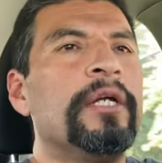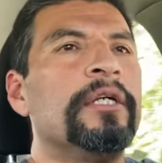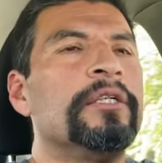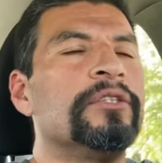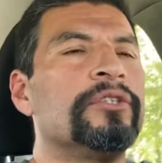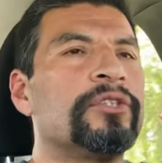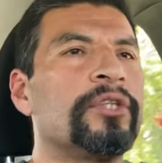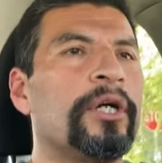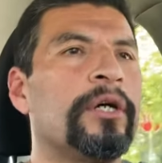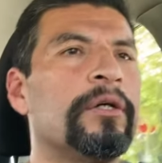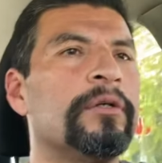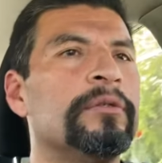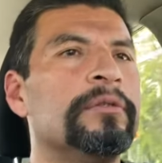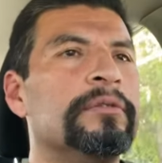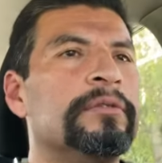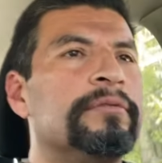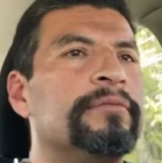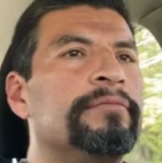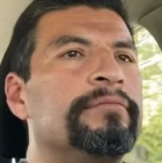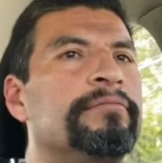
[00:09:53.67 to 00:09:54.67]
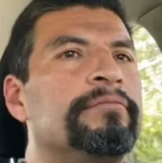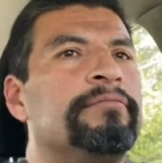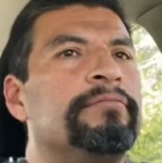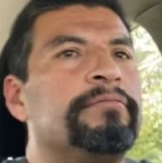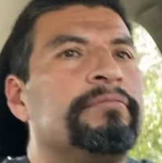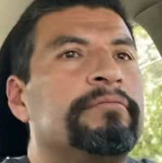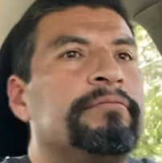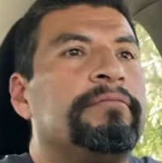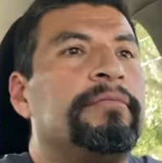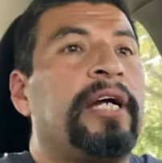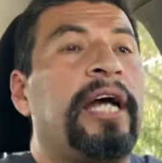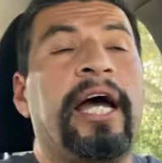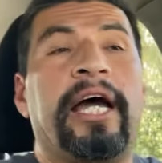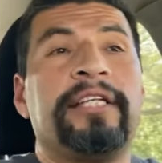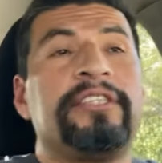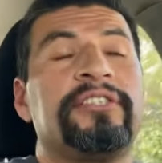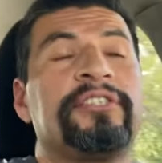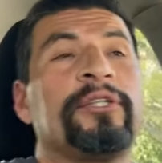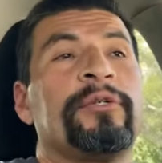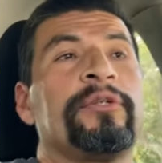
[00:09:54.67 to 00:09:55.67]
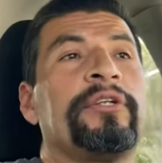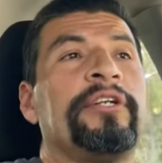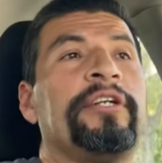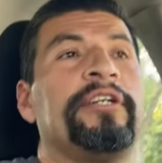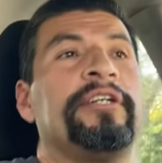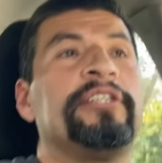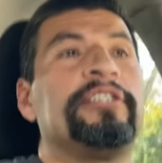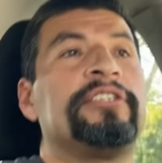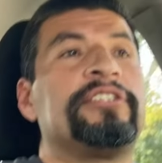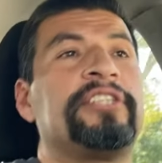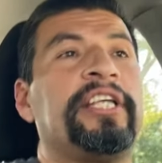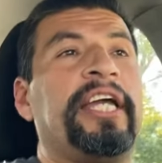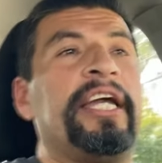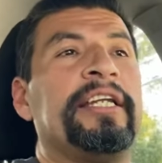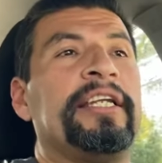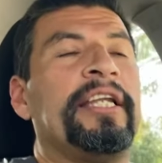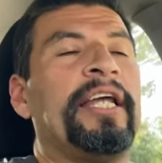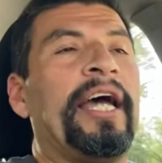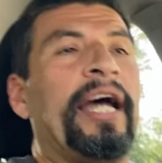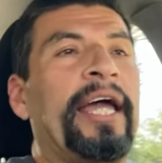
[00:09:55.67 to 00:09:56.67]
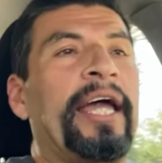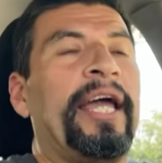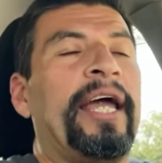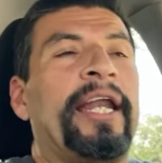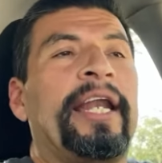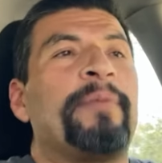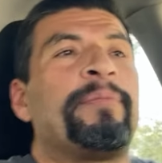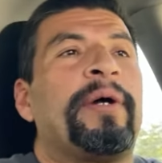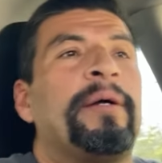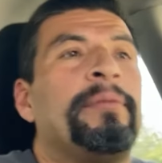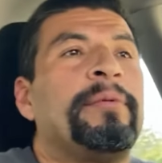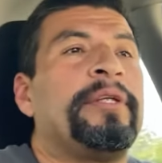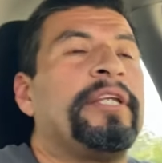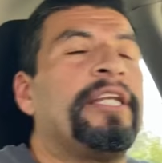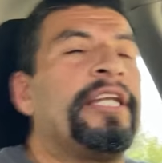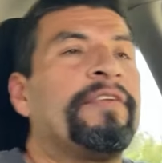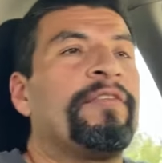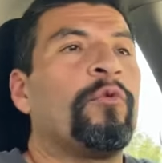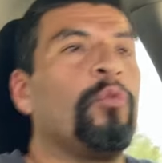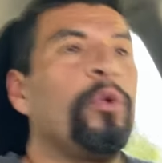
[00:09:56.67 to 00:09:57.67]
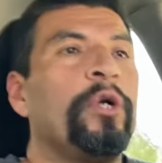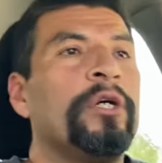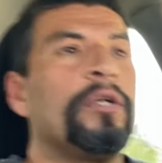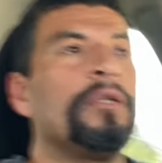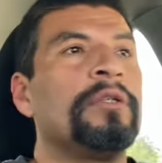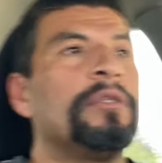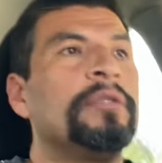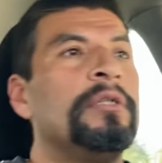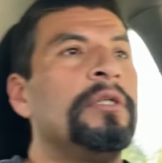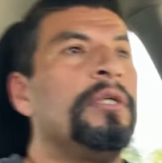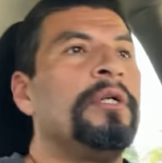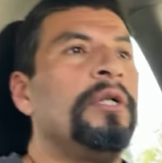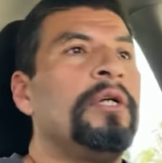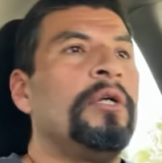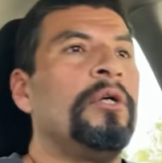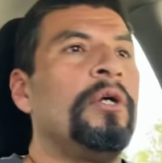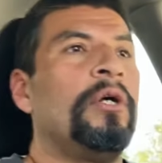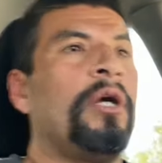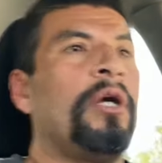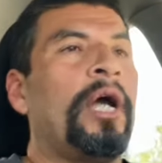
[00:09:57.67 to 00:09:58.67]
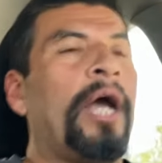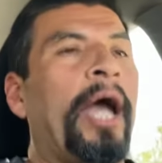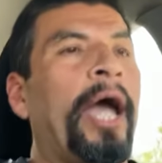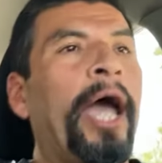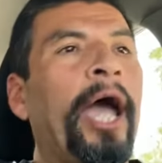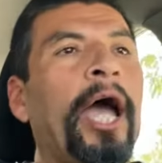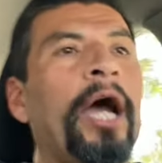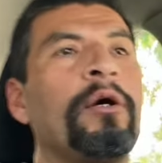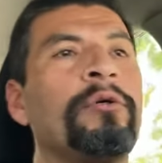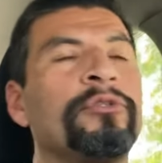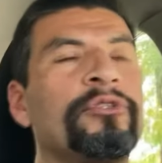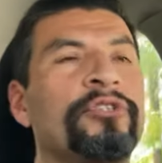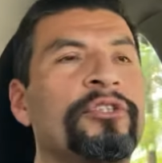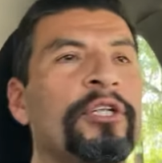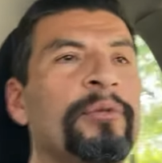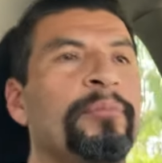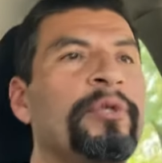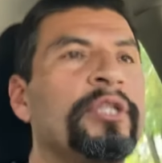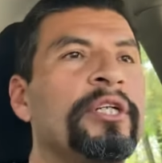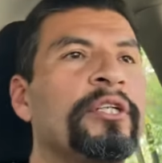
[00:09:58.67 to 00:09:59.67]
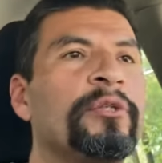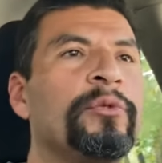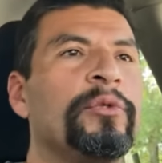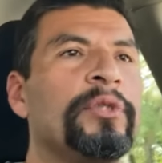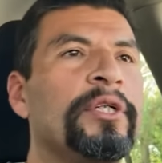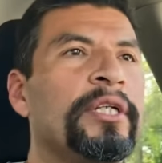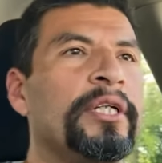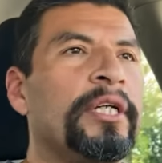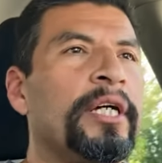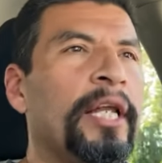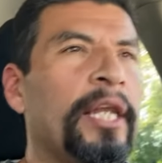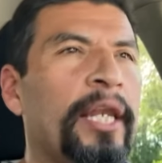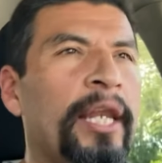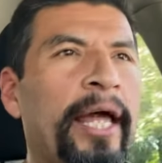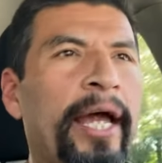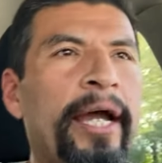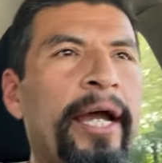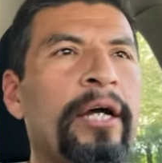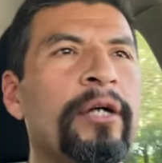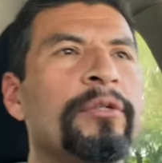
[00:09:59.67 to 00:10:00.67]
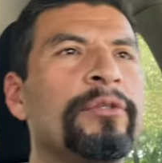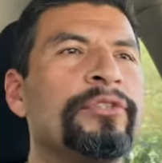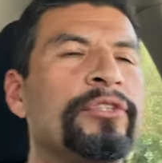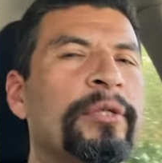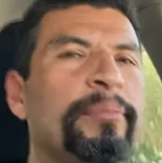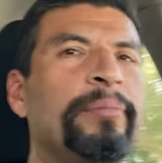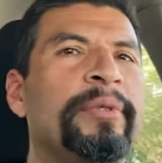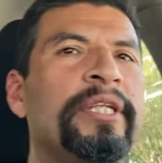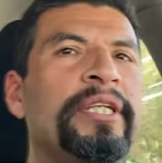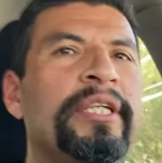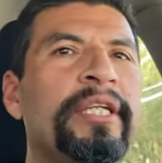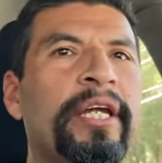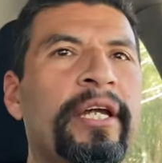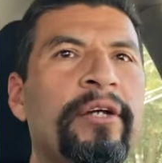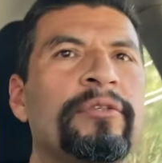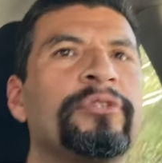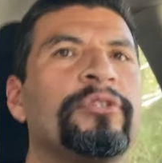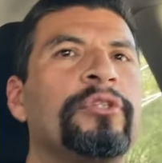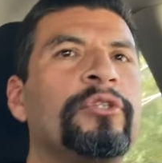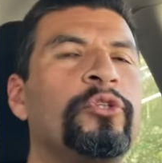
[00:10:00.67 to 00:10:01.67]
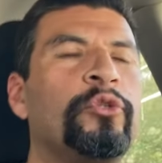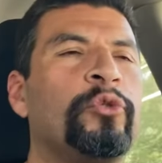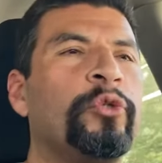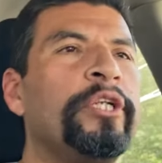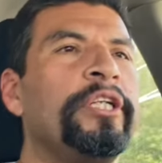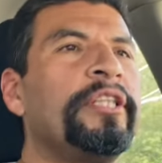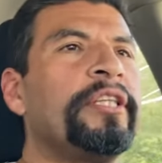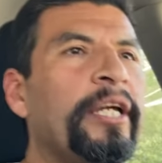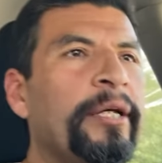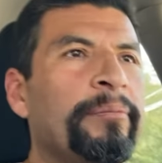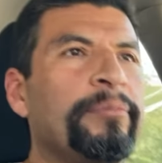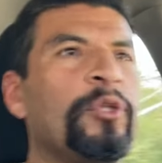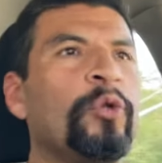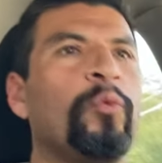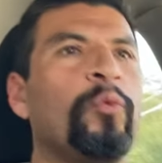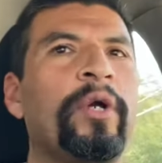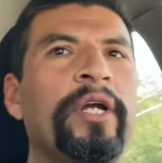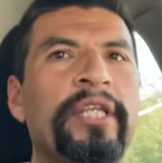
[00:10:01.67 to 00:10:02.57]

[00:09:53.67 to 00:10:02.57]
So I still don't understand, and I probably never will, how someone could allow somebody else to treat them the way